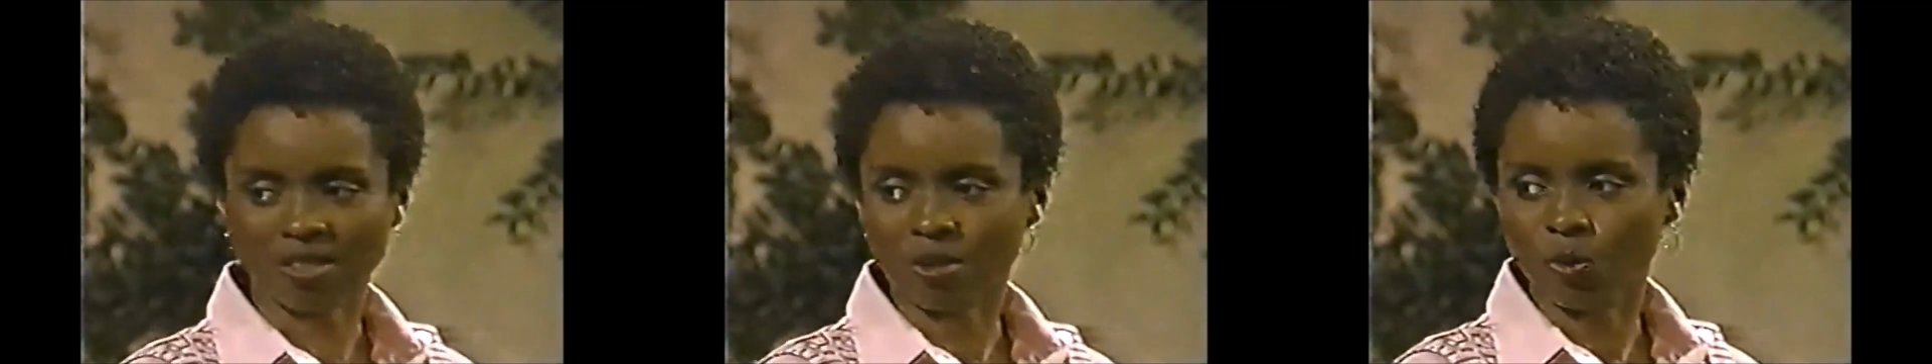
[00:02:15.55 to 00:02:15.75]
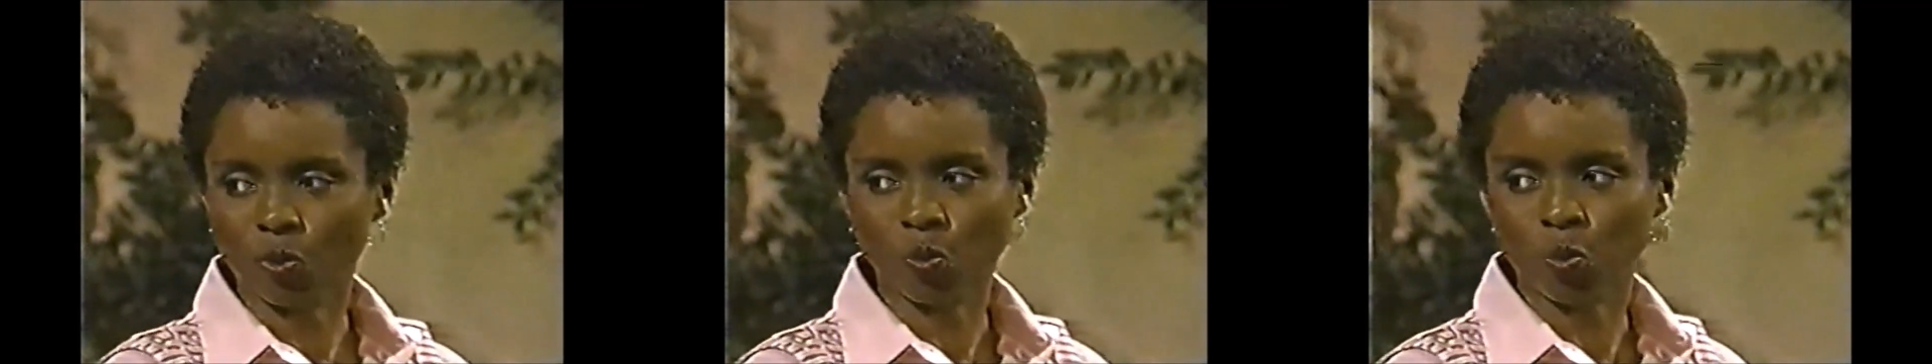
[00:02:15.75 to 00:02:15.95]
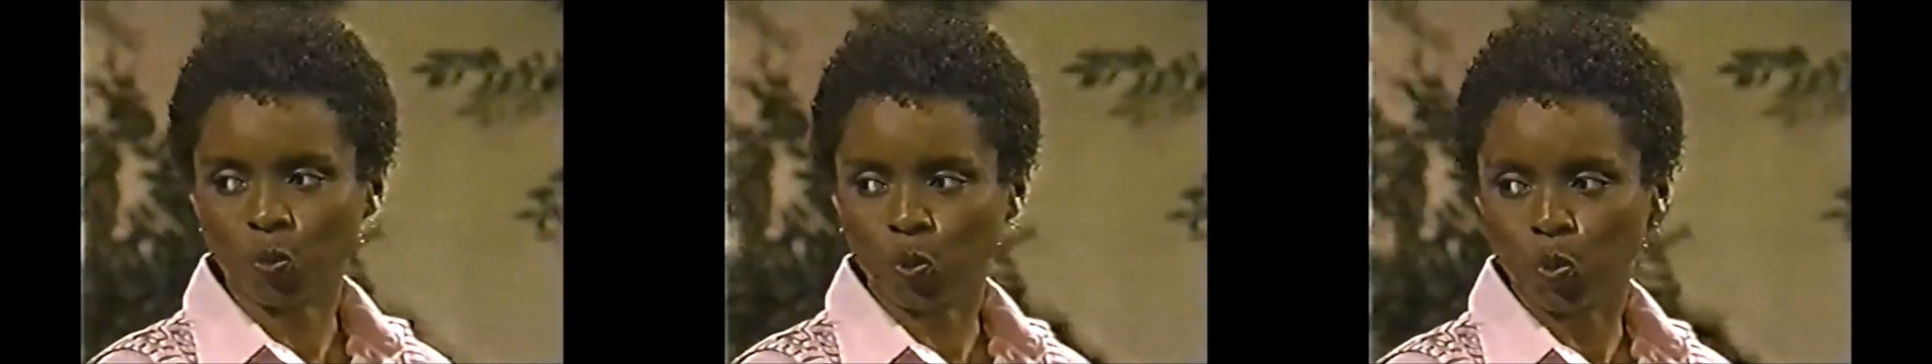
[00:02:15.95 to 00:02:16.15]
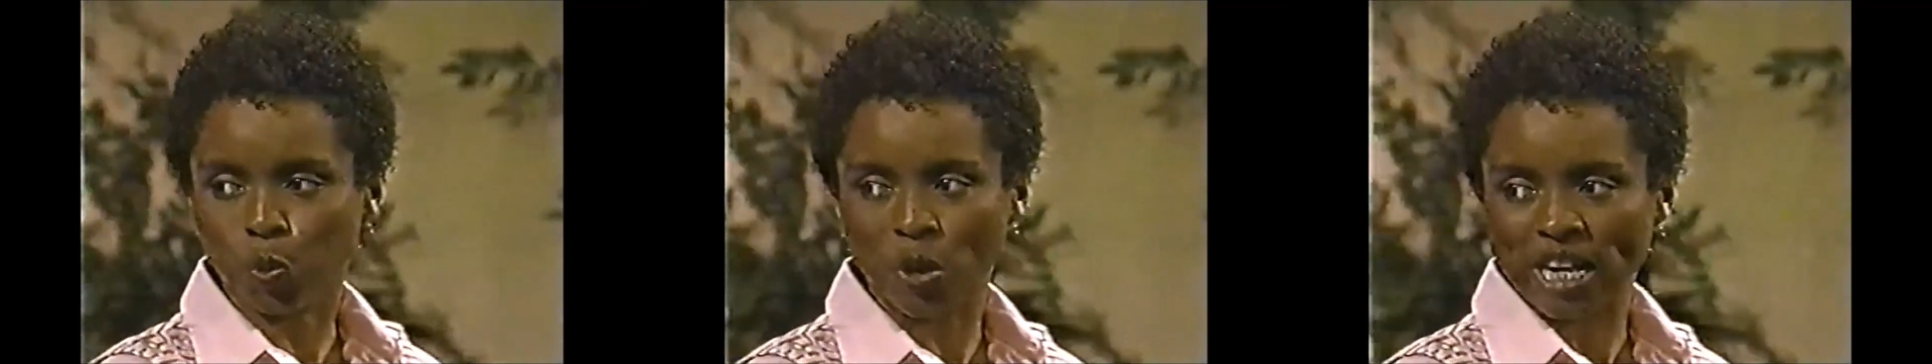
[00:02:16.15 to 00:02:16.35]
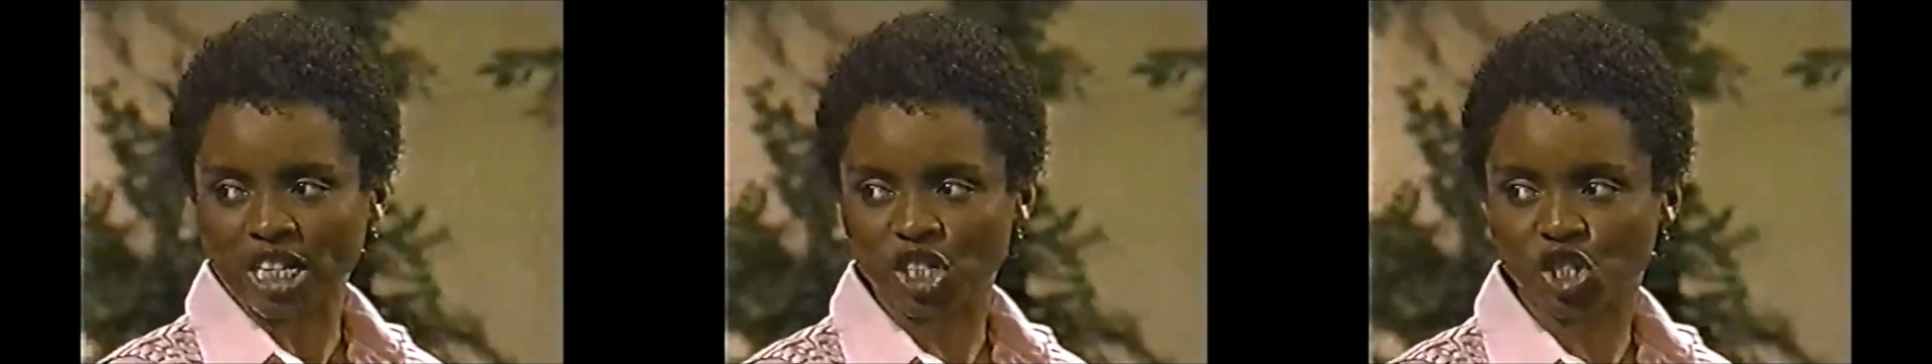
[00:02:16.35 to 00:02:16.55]
a
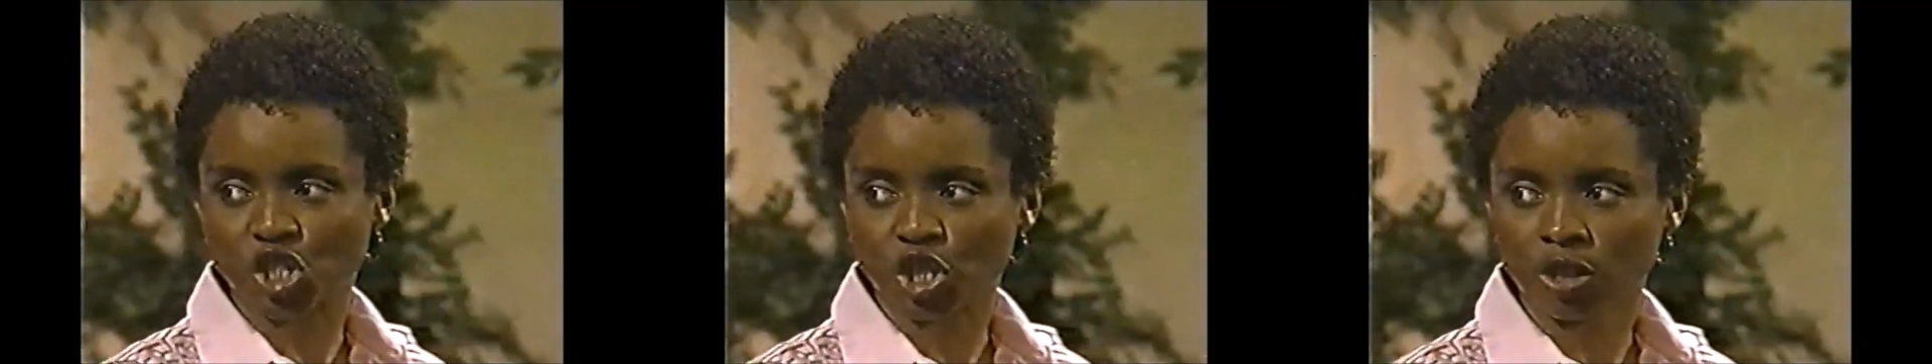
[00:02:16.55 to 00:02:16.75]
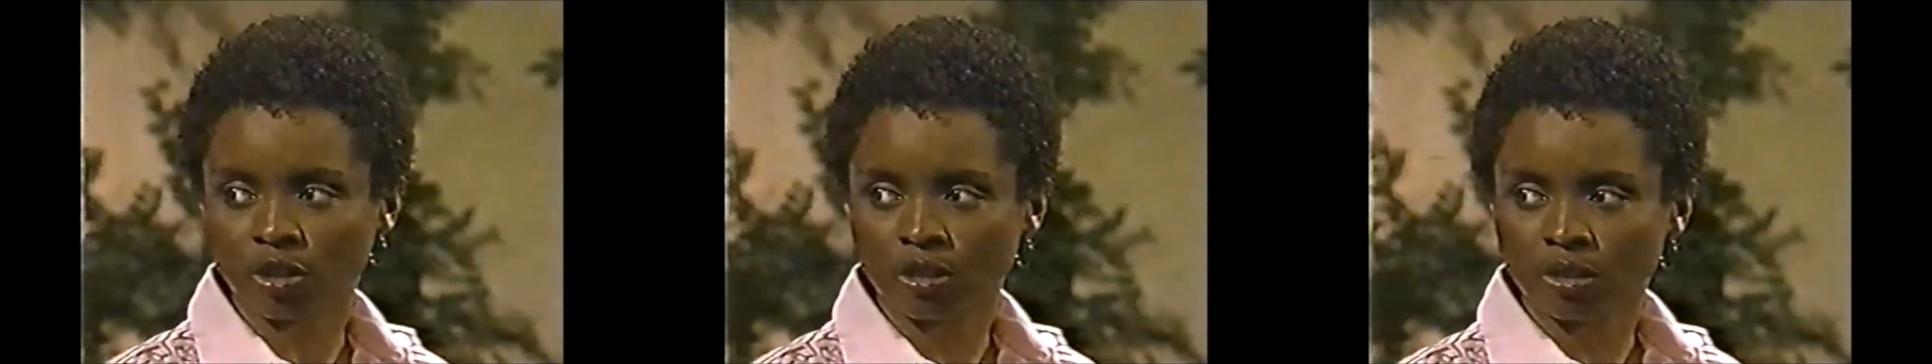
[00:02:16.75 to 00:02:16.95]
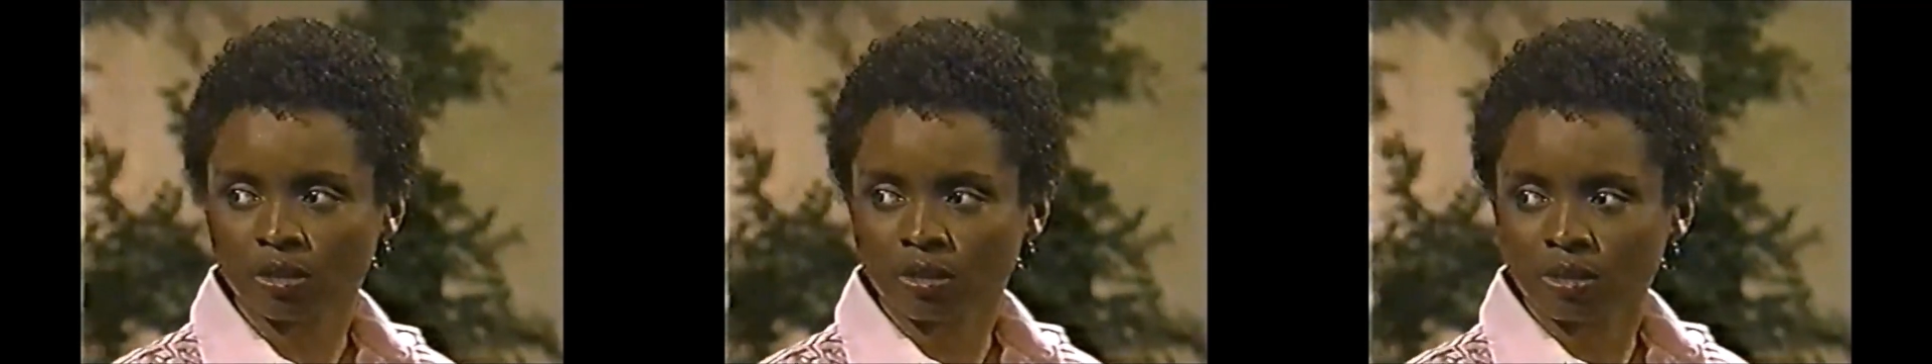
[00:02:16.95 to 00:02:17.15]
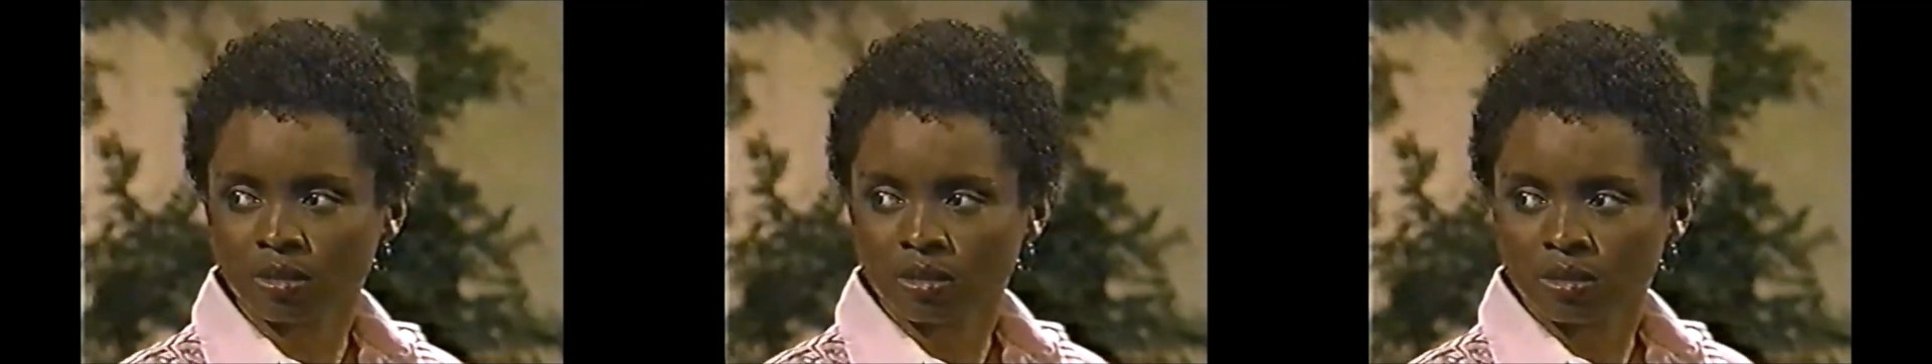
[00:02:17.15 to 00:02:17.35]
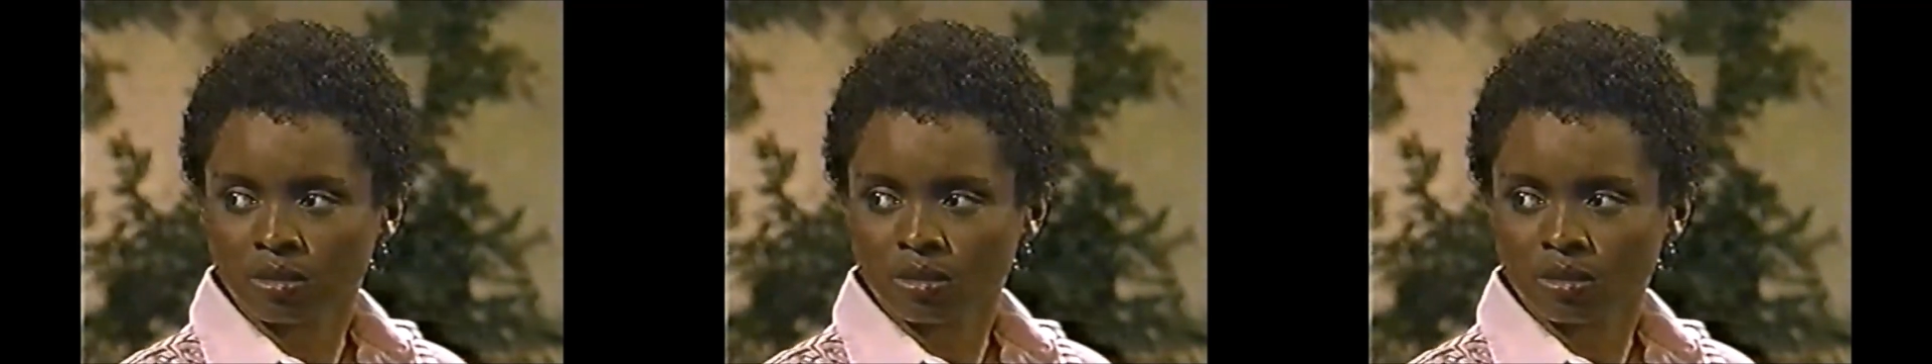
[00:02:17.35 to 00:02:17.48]
witch.